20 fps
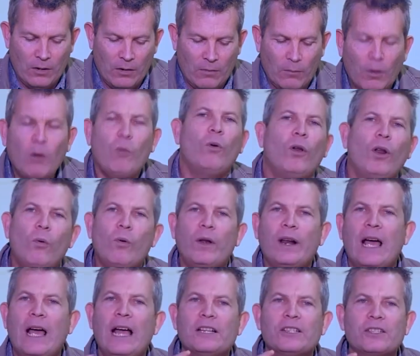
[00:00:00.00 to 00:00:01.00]
But what I want
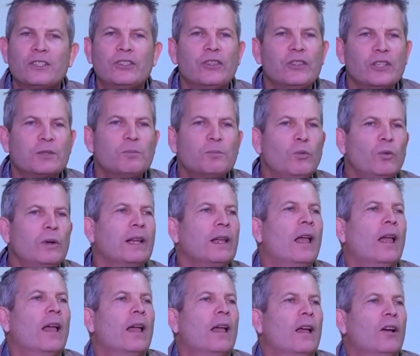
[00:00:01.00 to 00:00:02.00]
to ask you this morning,
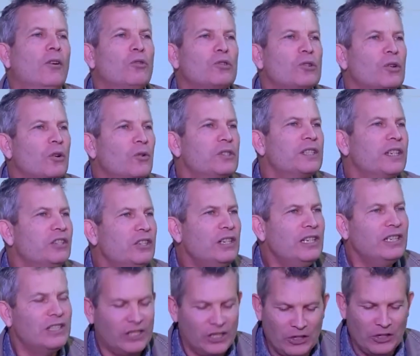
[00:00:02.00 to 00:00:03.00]
or
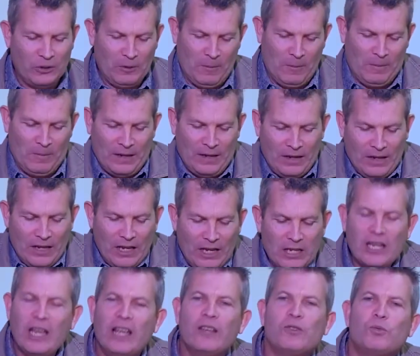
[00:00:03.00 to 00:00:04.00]
suggest to you,
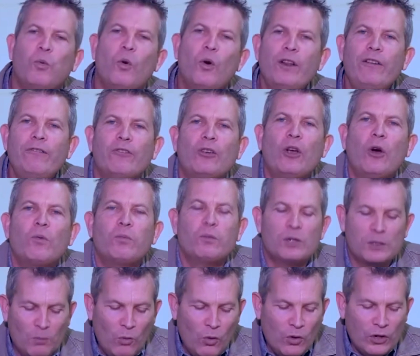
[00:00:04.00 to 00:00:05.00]
is what if God
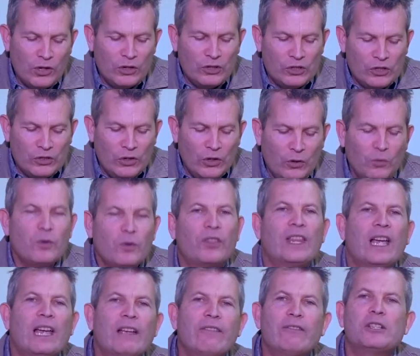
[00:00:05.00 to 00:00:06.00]
was more concerned with
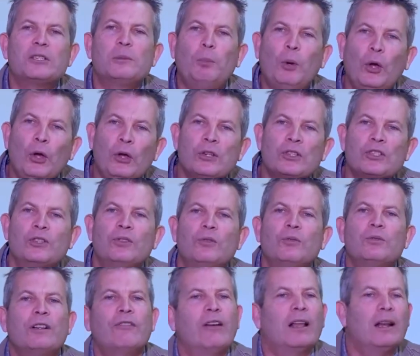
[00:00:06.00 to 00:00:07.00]
David's personal
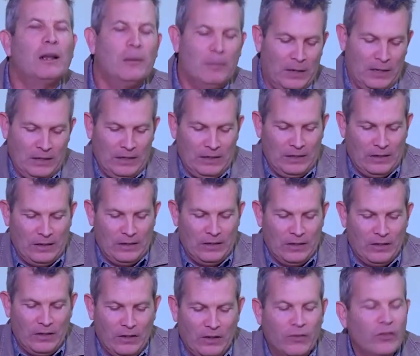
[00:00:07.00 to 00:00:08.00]
development
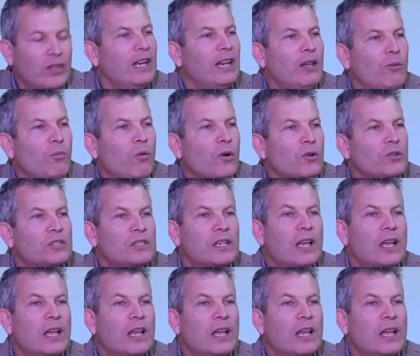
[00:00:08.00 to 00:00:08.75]
than he was